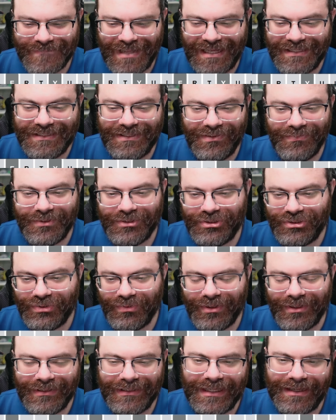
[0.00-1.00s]
I see the word
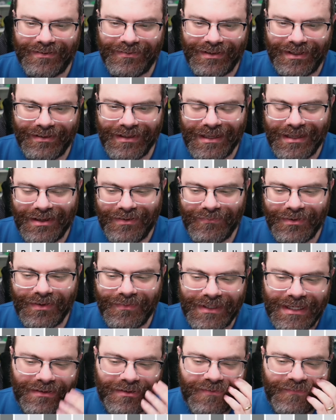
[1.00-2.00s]
short. Yeah, okay.
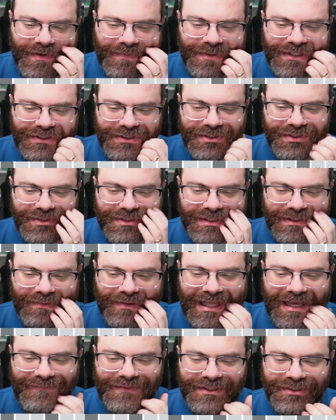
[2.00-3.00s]
Well, I don't know if I want to introduce the...
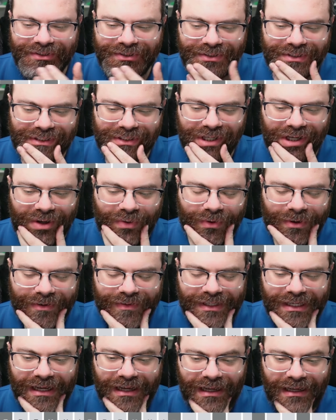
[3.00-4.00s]
Well, oh, I have to introduce the O
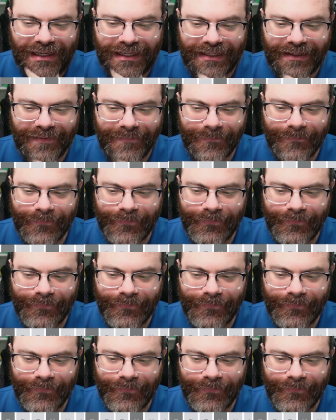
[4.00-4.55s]
or the I.